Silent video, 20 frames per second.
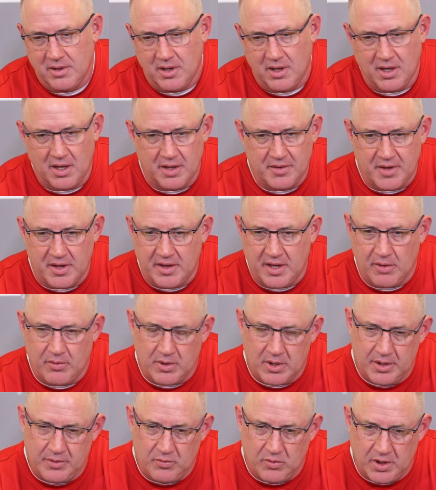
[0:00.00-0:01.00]
Then they
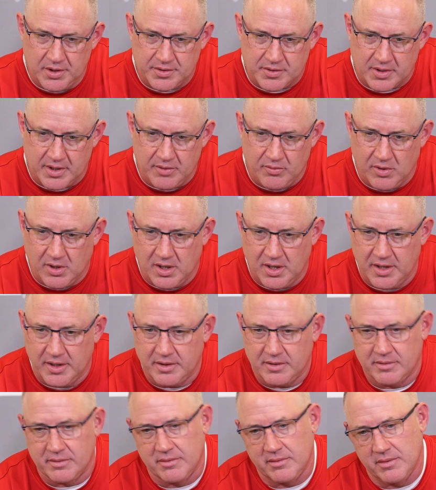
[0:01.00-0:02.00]
were in
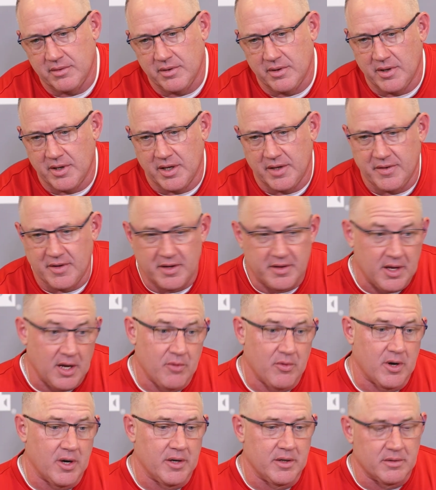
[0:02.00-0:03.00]
1-3-1, and then they
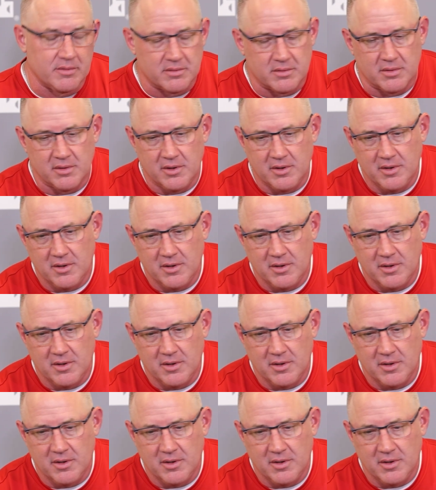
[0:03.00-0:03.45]
were in